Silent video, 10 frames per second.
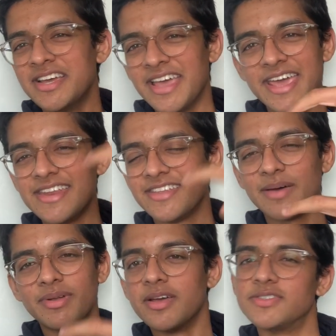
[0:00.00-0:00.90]
Hit it down
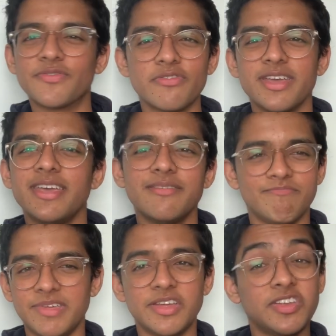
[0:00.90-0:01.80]
below. It's free.
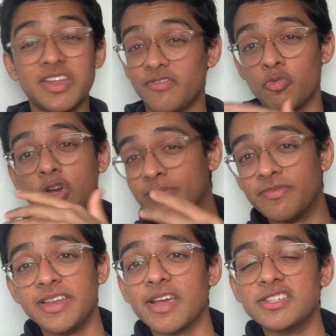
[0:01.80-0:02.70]
You know, you don't have to watch my
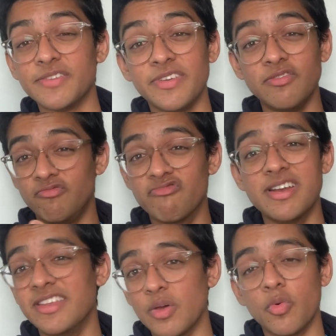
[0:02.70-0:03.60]
videos if you
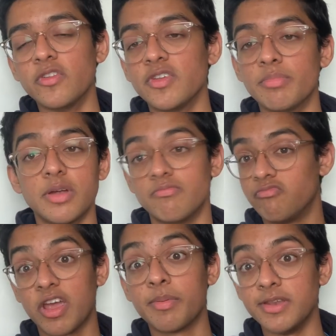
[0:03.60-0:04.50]
really don't want to, but I
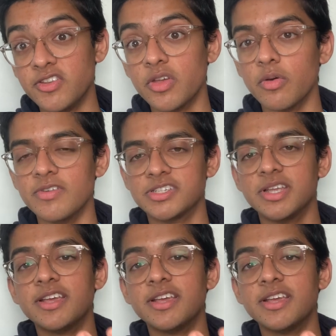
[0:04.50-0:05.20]
recommend you do, obviously.